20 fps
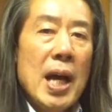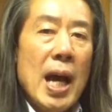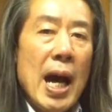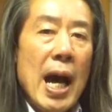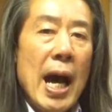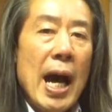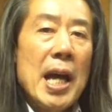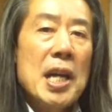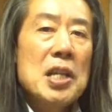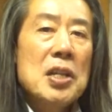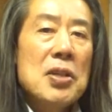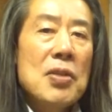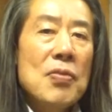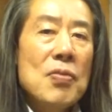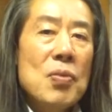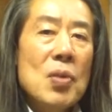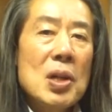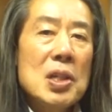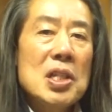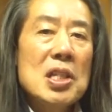the height
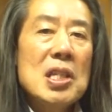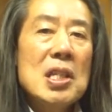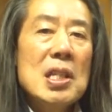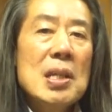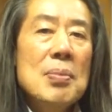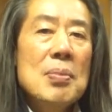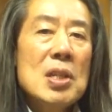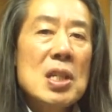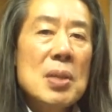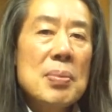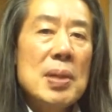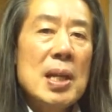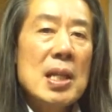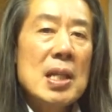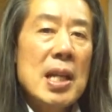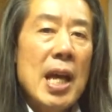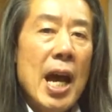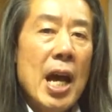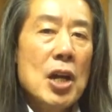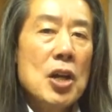of what seems to
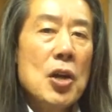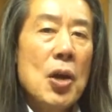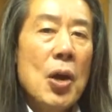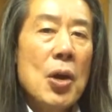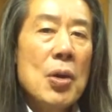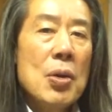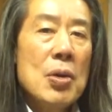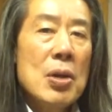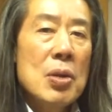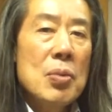be a tango,